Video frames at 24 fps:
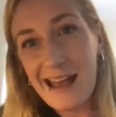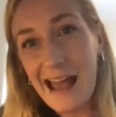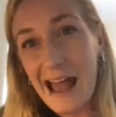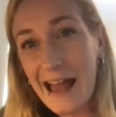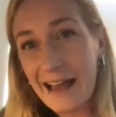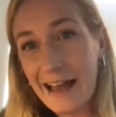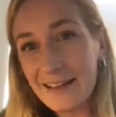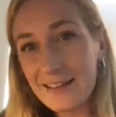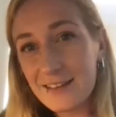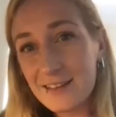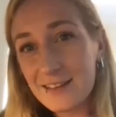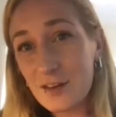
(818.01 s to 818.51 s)

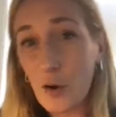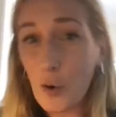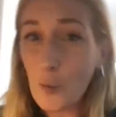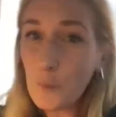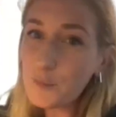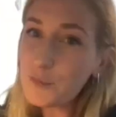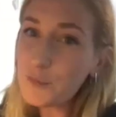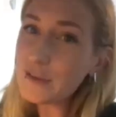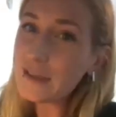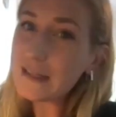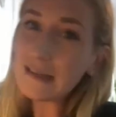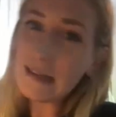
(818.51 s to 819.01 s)
as
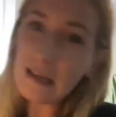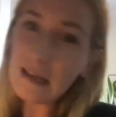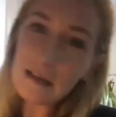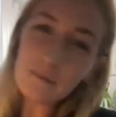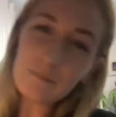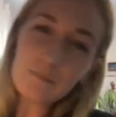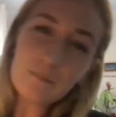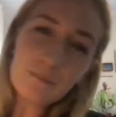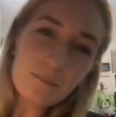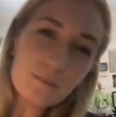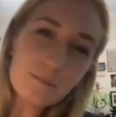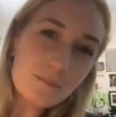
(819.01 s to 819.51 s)
hopefully like
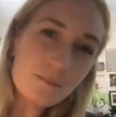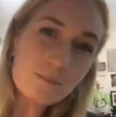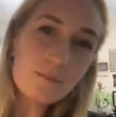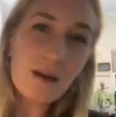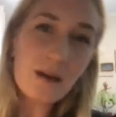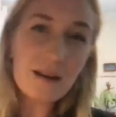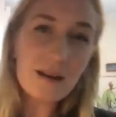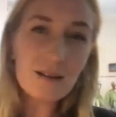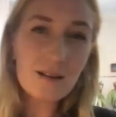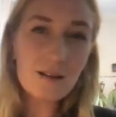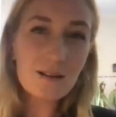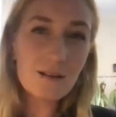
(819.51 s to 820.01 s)

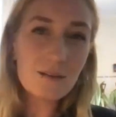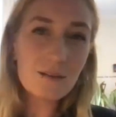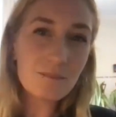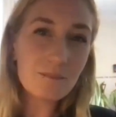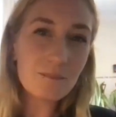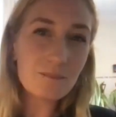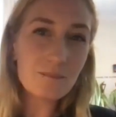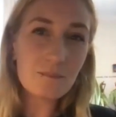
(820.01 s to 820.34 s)
Meta